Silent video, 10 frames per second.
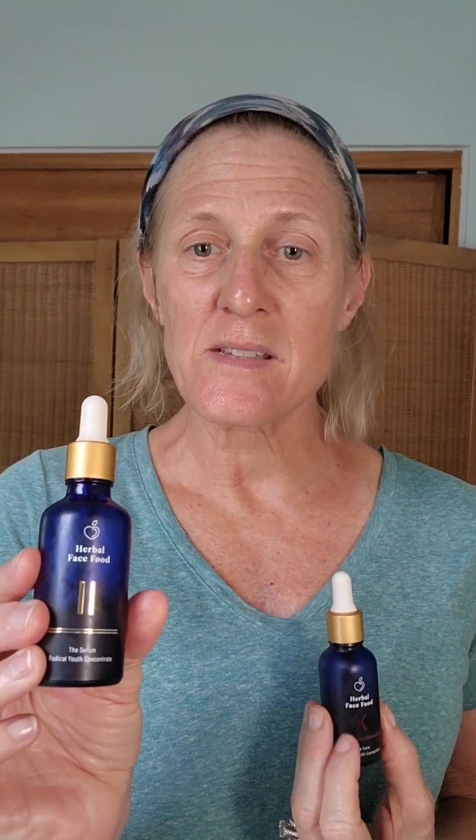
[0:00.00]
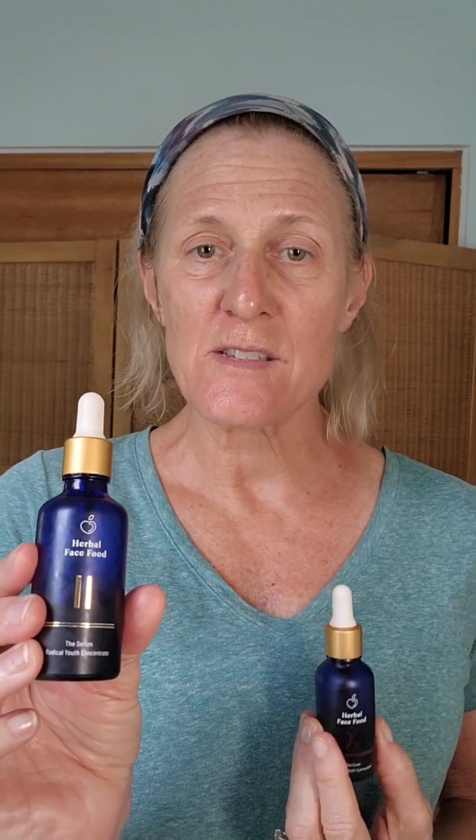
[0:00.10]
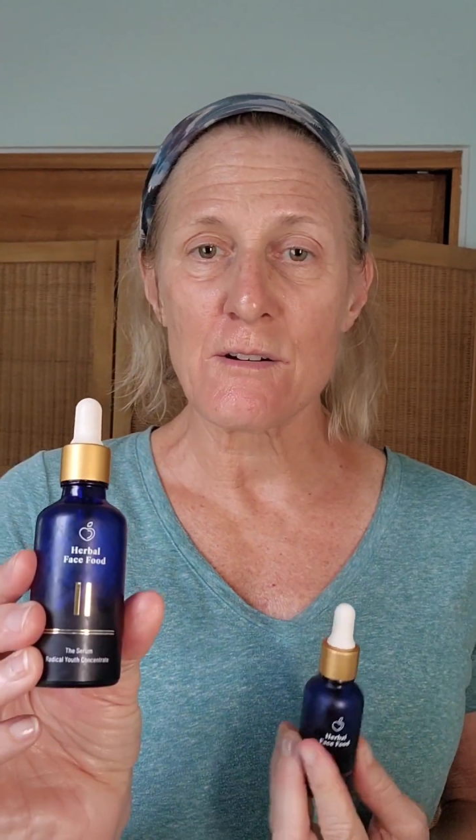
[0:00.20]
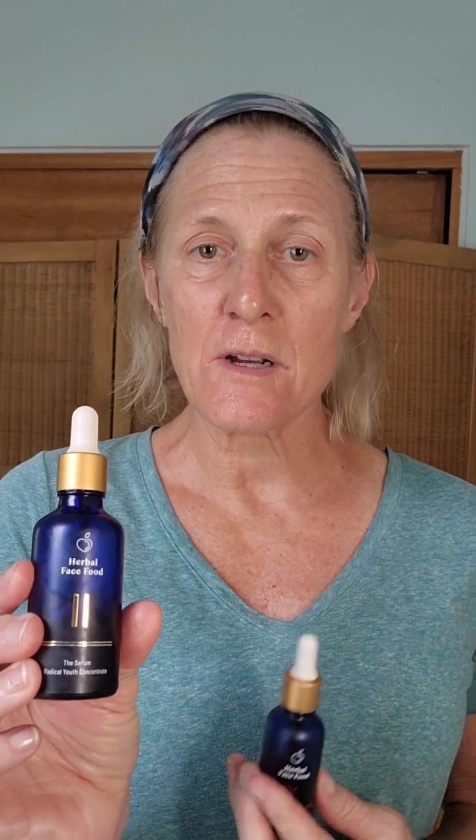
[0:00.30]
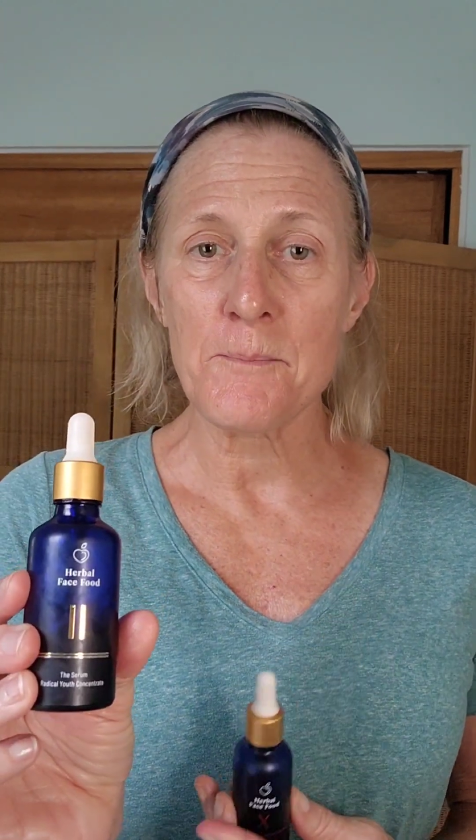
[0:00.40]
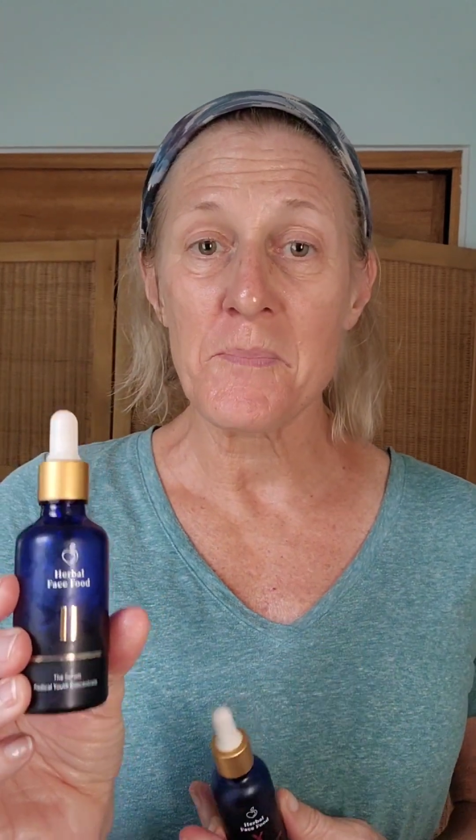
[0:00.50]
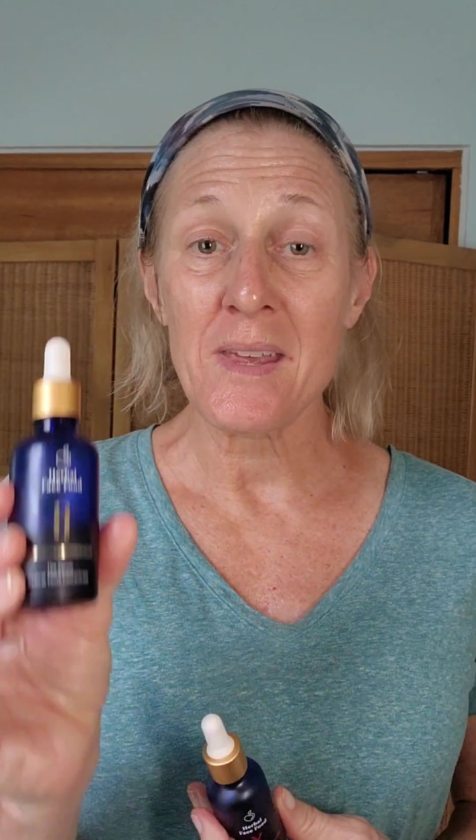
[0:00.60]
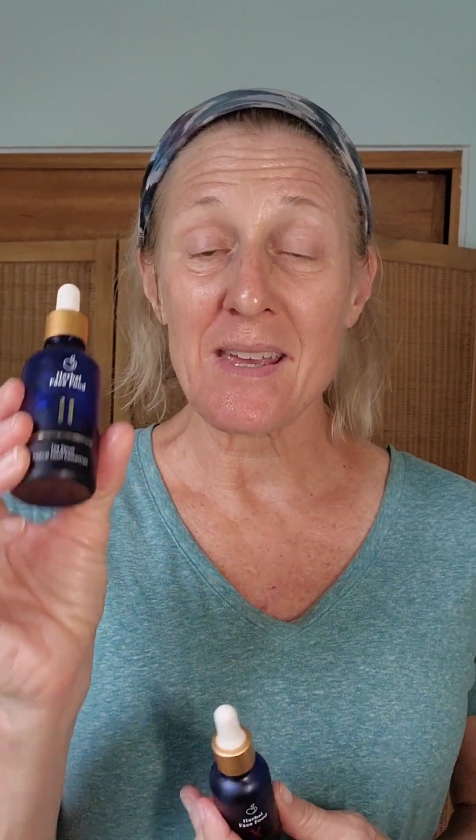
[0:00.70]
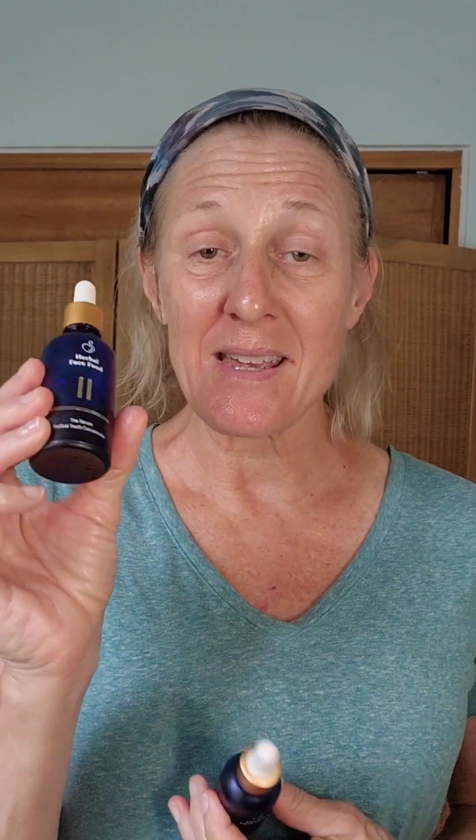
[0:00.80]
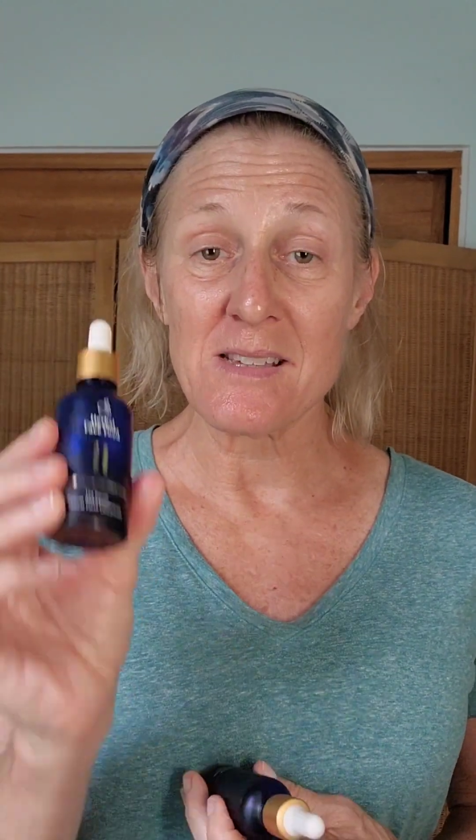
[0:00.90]
serum
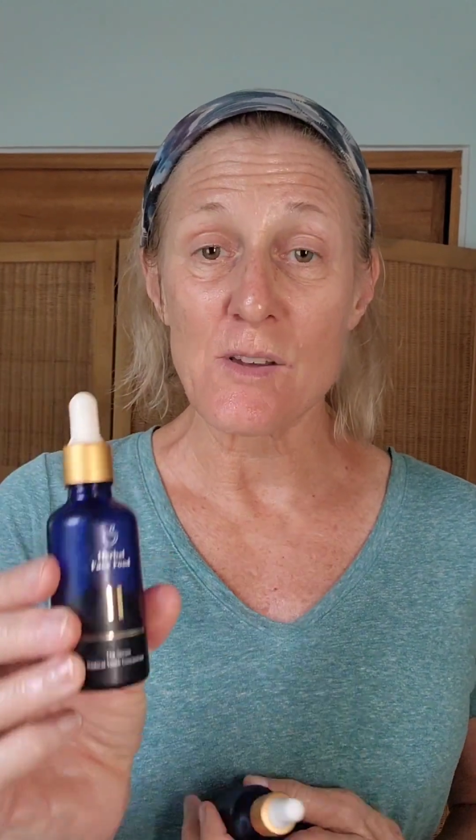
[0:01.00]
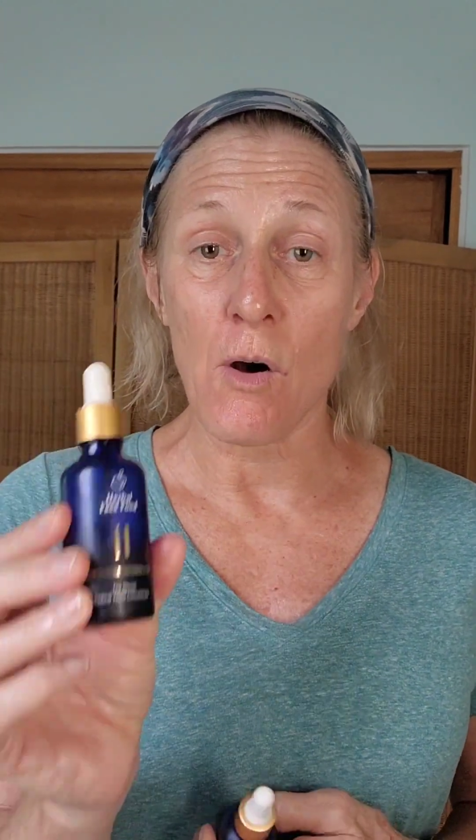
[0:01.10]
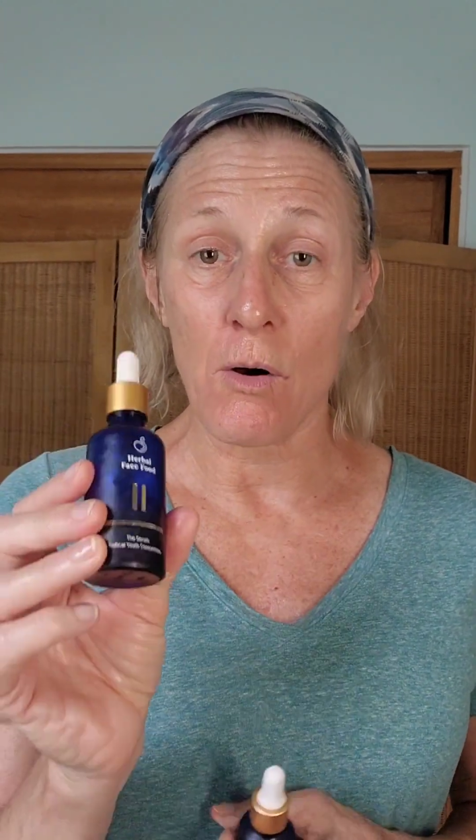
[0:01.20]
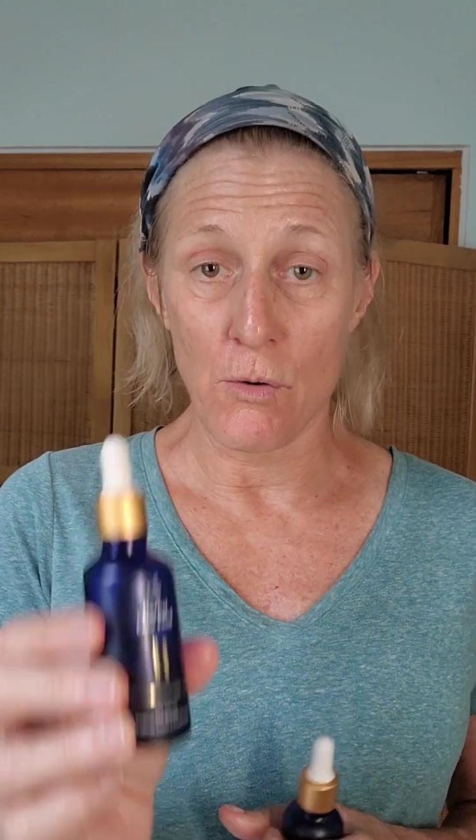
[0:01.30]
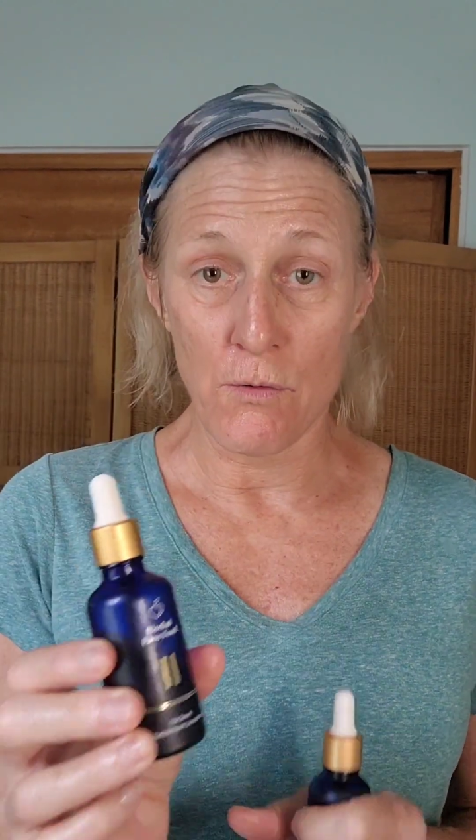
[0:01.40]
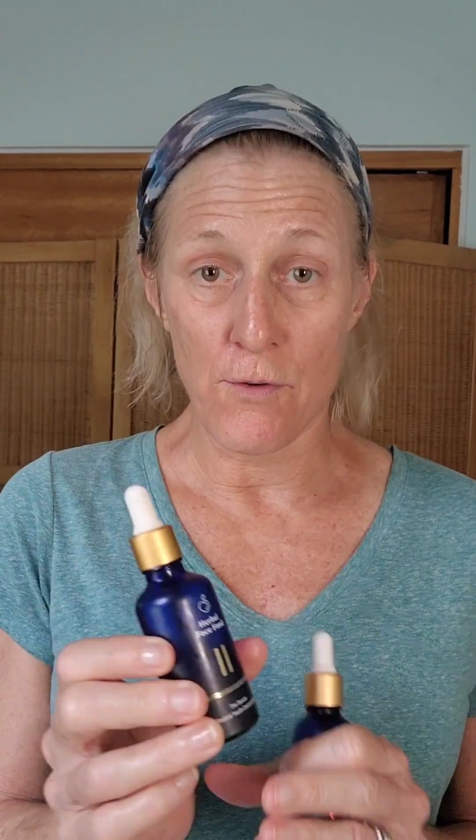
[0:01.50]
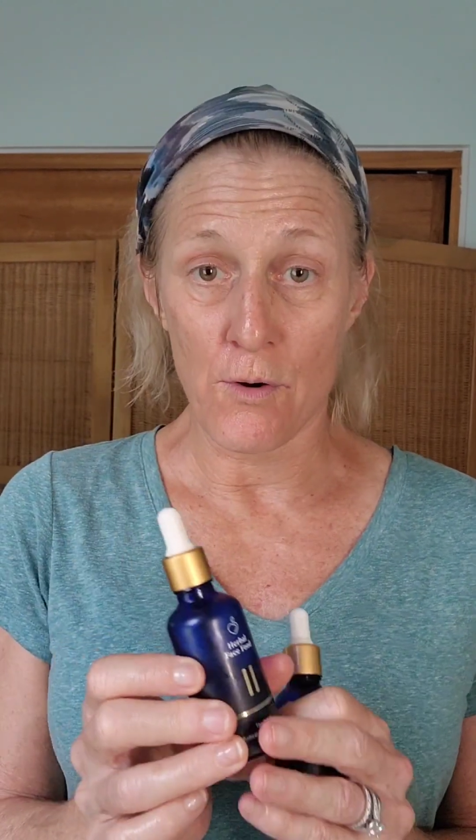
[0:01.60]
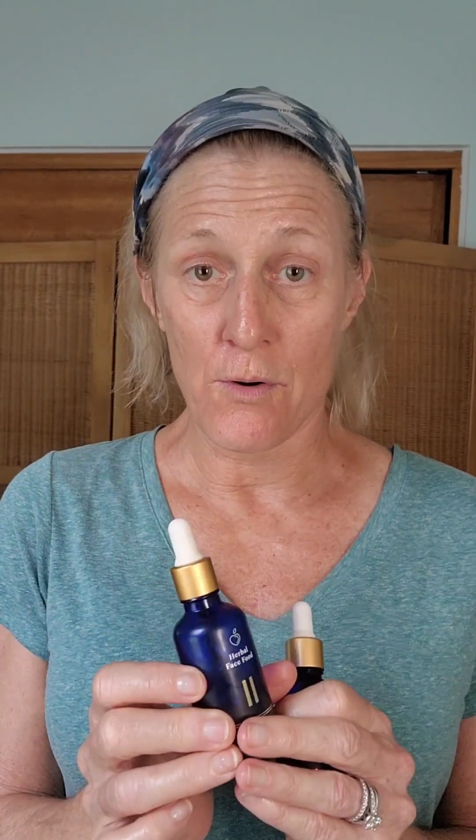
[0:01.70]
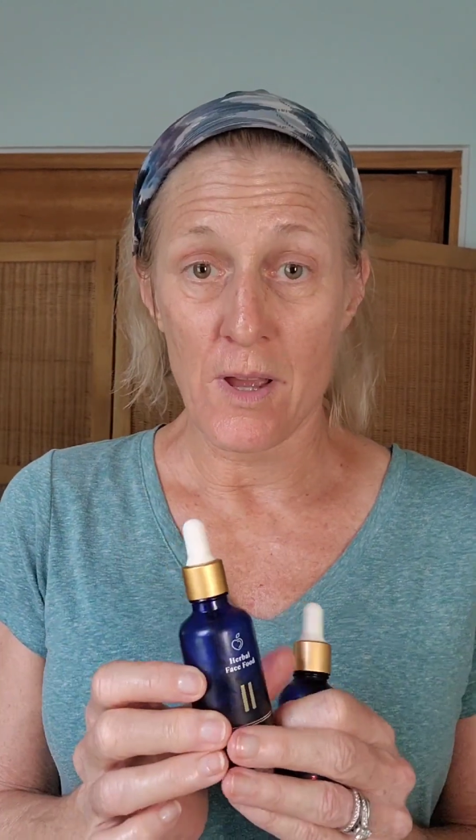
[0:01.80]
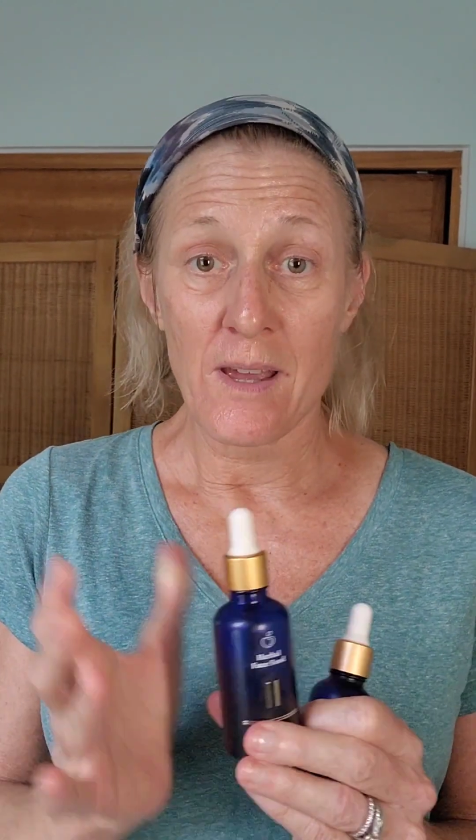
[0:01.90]
is all over.